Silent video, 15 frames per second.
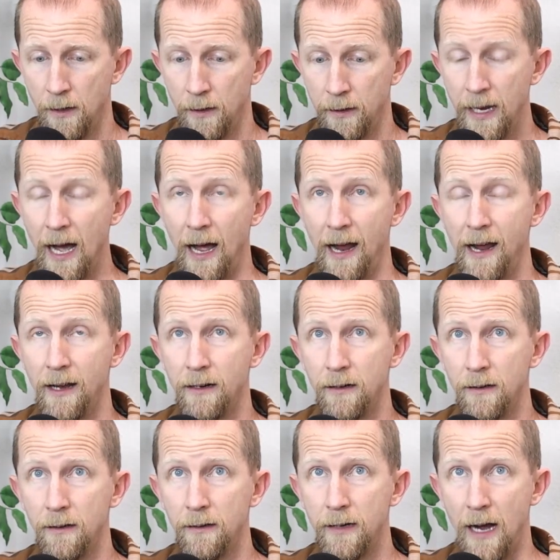Yeah. And
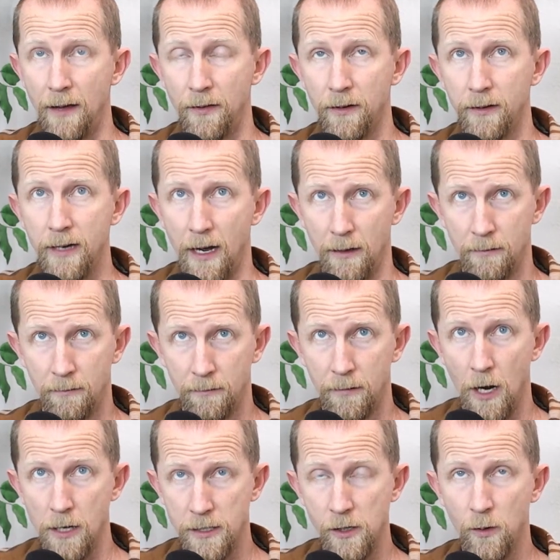
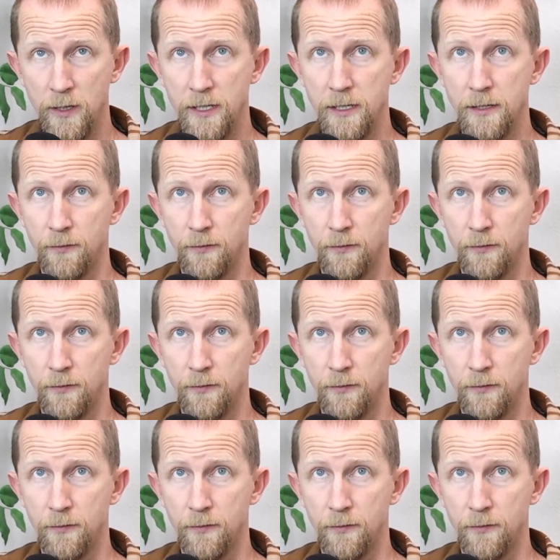consequences